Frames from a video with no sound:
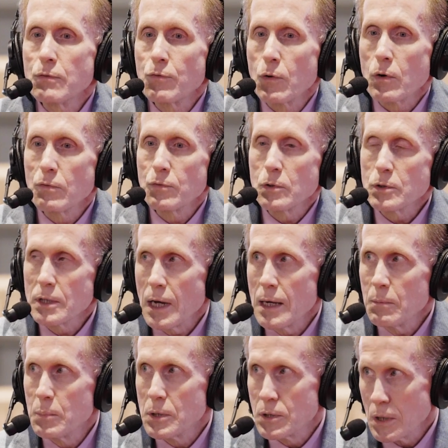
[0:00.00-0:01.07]
for a
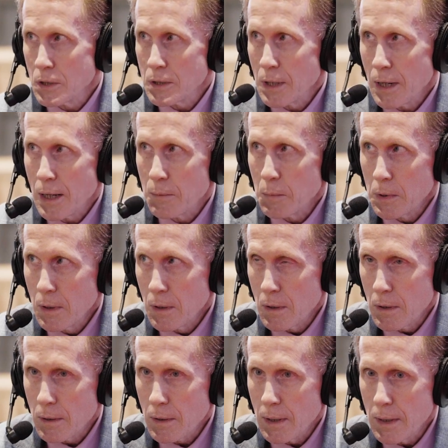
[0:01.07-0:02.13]
full-time position came
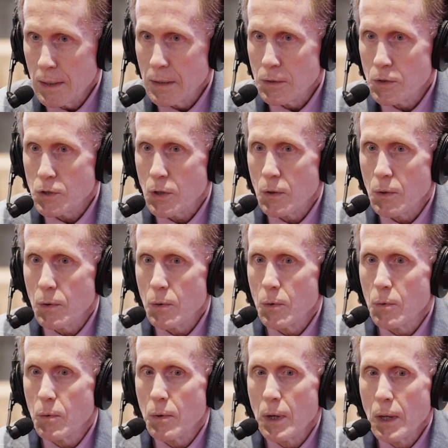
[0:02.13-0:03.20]
along, and
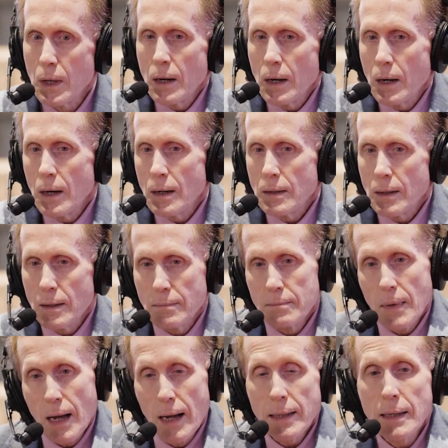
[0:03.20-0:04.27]
so
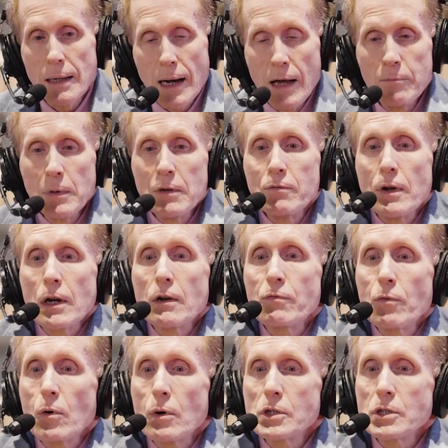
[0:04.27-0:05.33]
again, I've been very
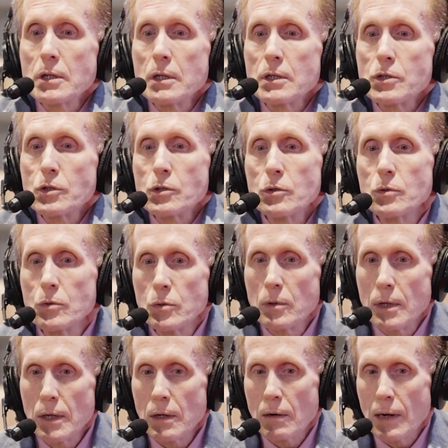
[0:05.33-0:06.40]
fortunate to
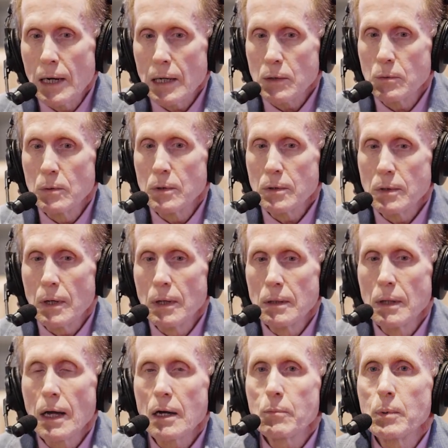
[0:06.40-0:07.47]
interact with a
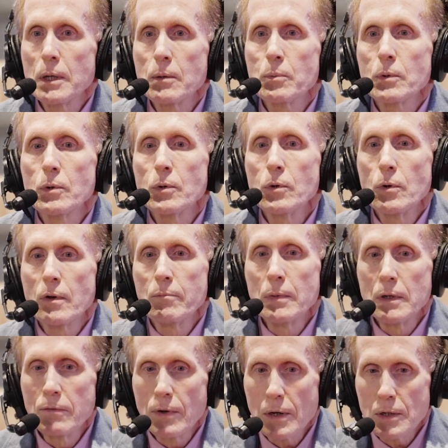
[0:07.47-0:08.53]
lot of people who have
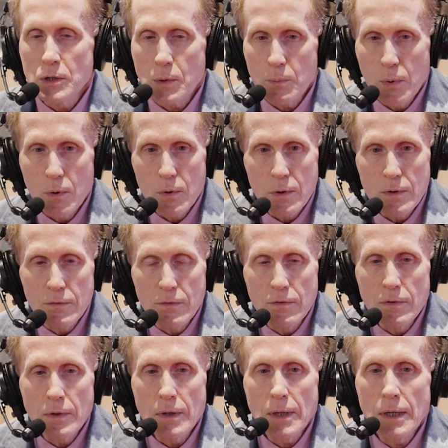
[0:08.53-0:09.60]
been very
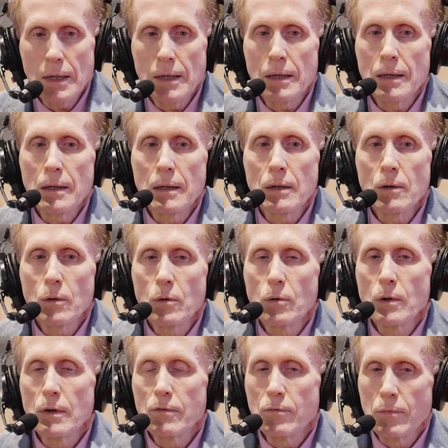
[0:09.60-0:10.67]
supportive and who
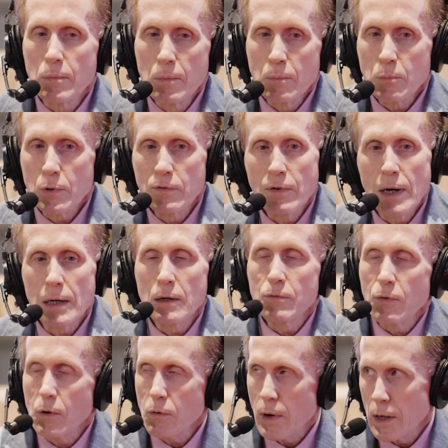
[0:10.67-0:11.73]
have provided
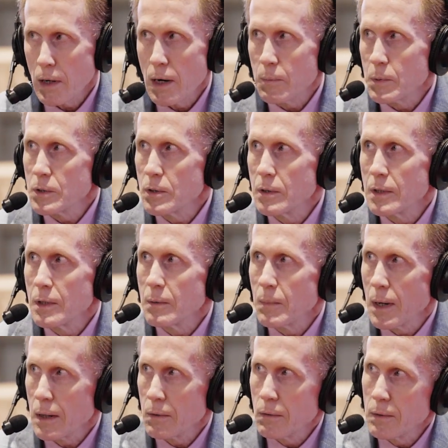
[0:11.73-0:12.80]
for great opportunity in
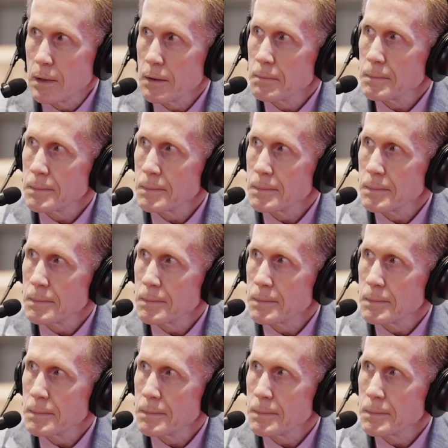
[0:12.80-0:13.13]
my career.